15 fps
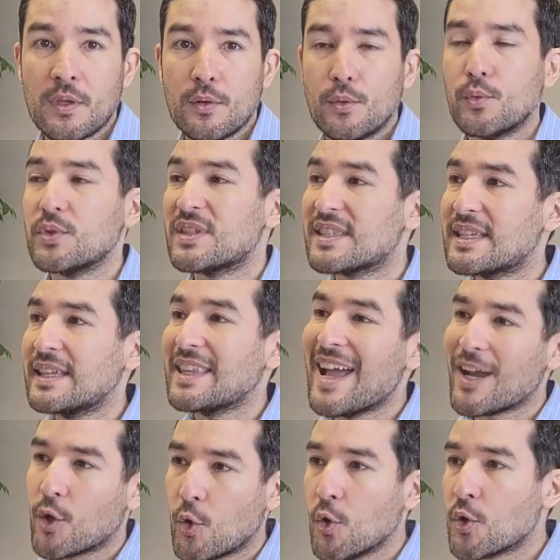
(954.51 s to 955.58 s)
would set a
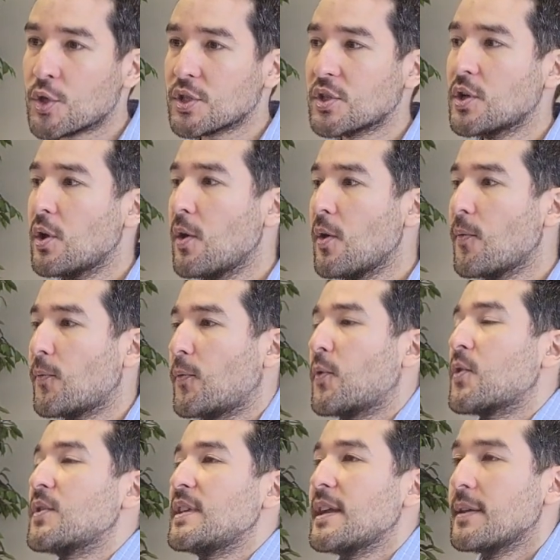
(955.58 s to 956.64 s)
course
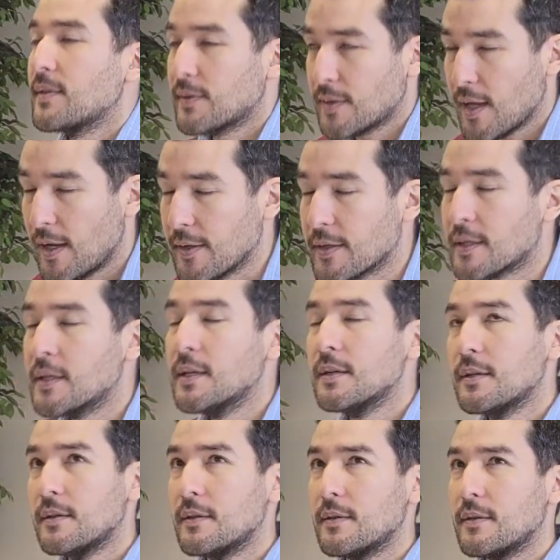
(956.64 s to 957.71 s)
for the entire
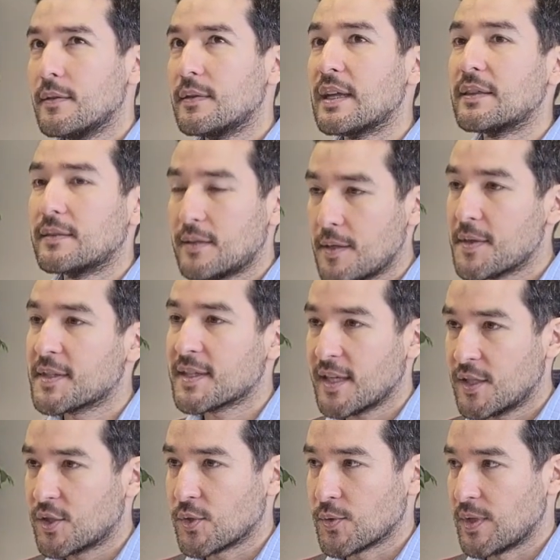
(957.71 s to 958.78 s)
19th
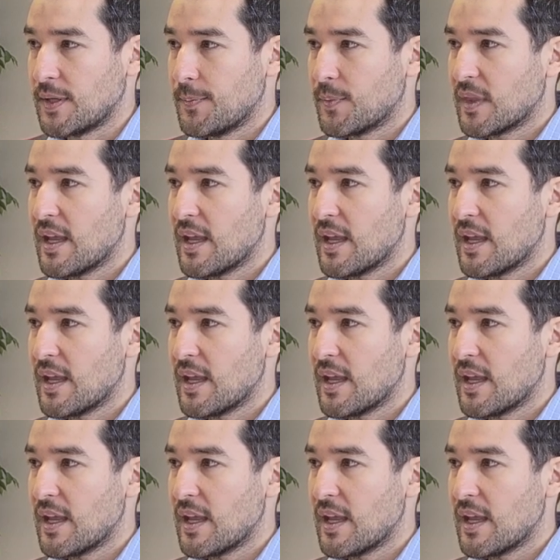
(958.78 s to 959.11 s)
century.